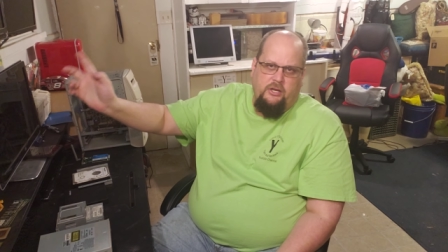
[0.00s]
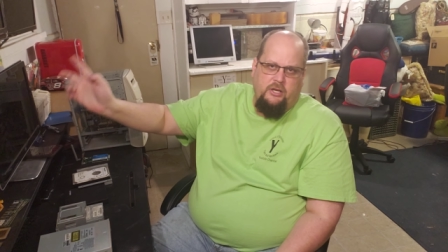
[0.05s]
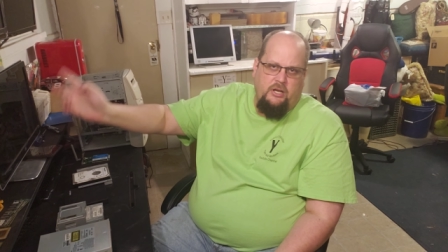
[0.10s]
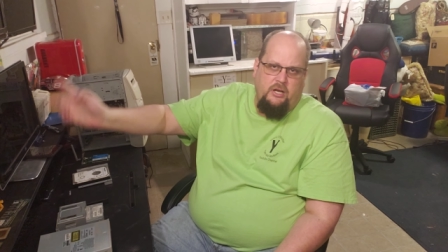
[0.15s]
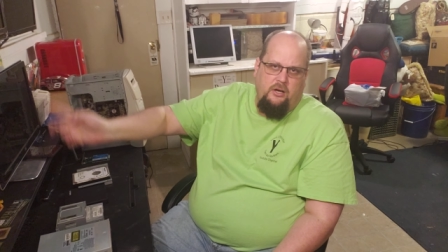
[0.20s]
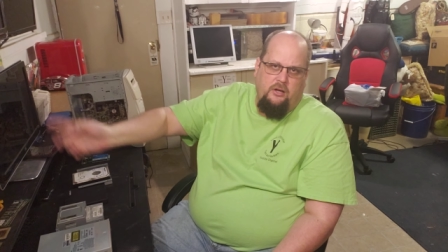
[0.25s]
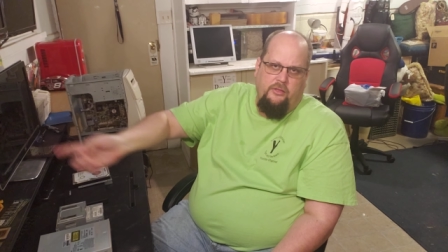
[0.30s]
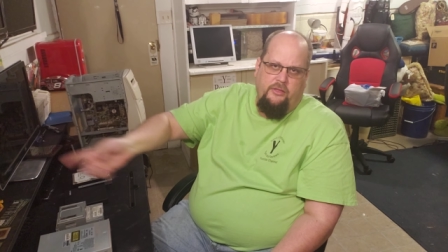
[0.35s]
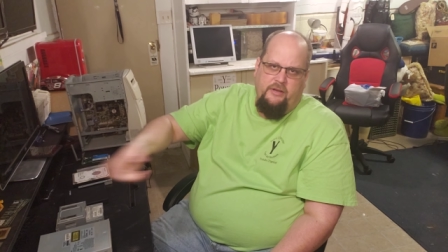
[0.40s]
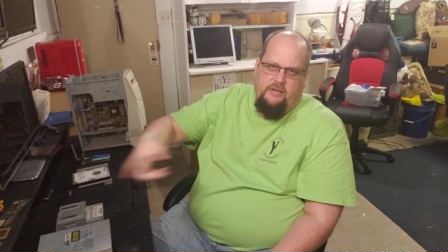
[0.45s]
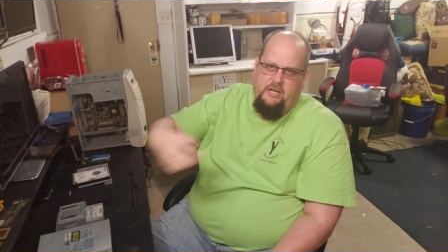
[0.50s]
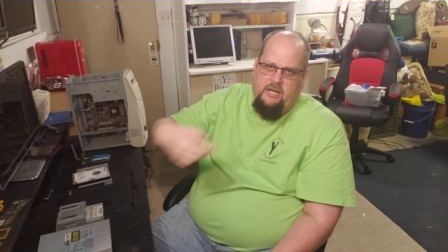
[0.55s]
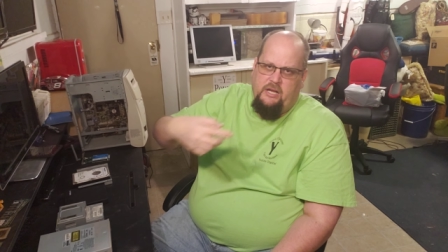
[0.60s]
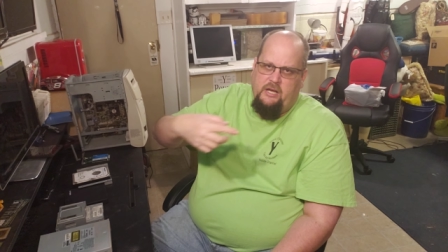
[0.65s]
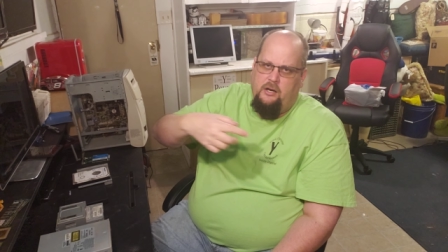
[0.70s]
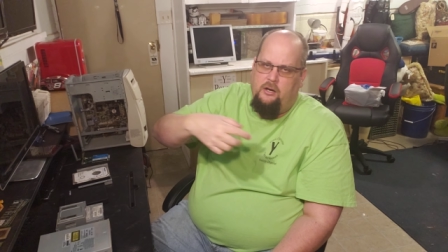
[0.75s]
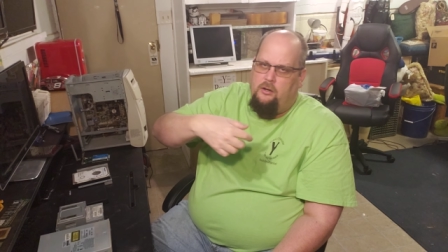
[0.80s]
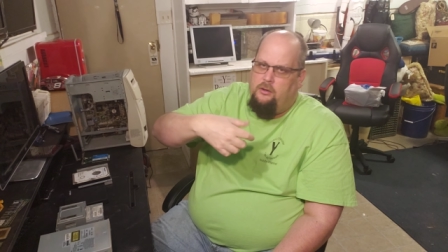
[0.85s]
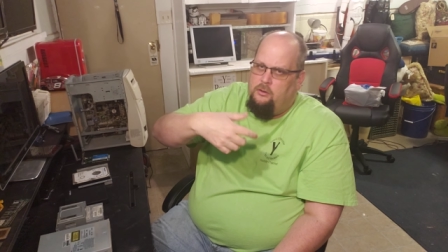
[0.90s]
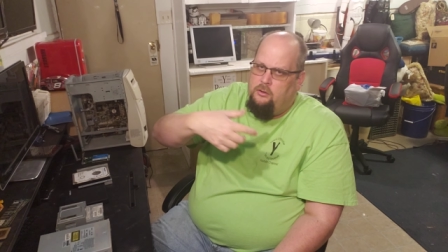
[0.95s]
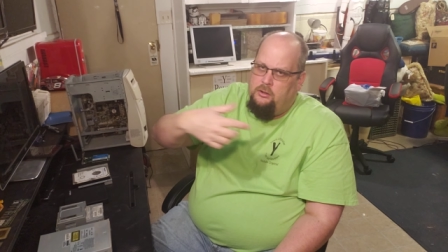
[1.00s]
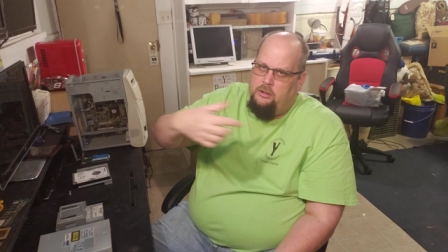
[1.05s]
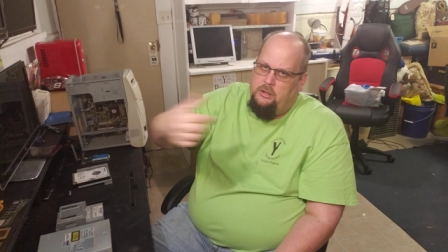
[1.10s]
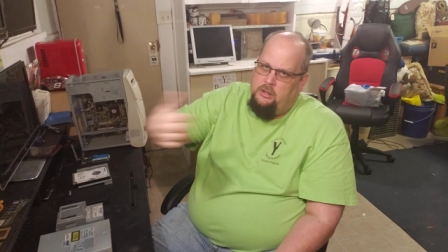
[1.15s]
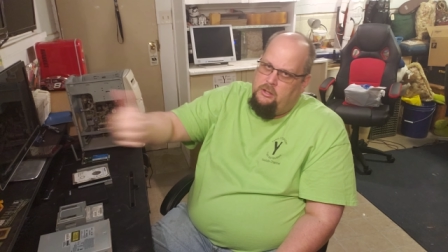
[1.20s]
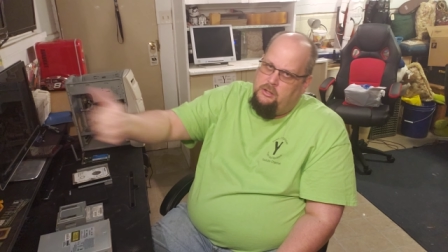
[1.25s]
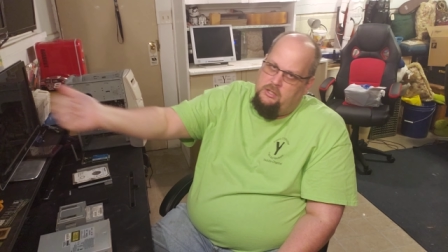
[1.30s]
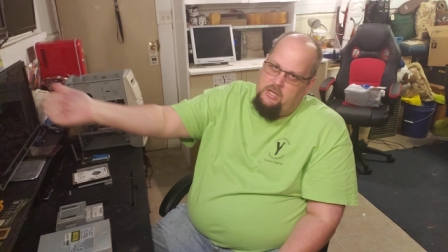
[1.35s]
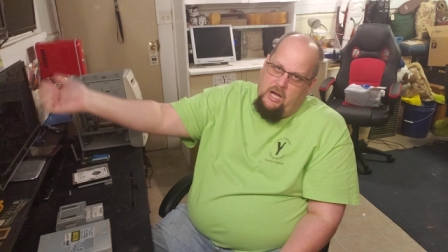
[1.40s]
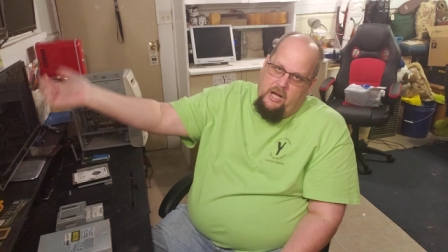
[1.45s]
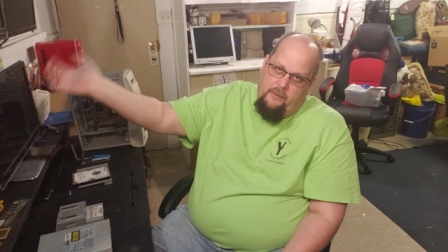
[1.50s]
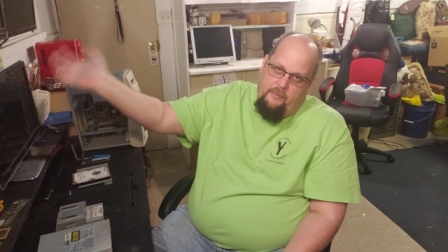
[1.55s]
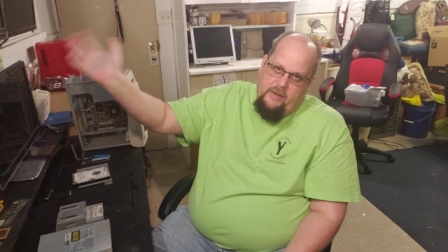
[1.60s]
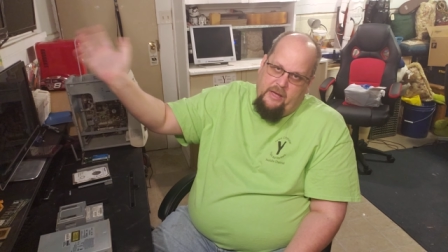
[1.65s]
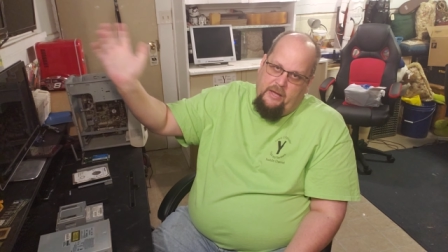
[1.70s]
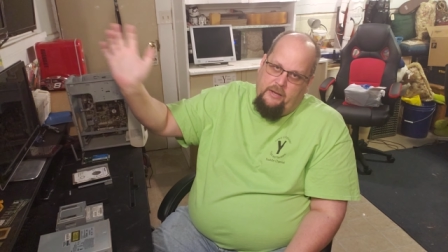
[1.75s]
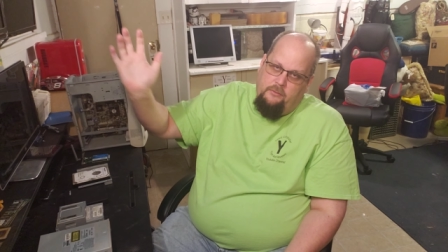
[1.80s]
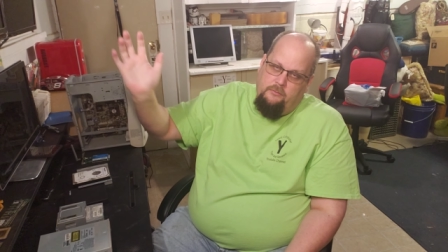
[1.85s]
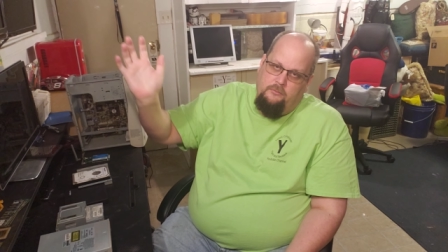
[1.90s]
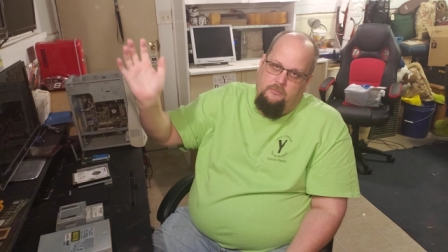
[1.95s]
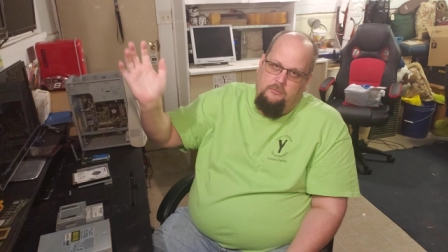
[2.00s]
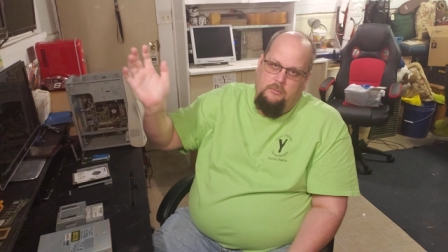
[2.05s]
you know the deal. Comment.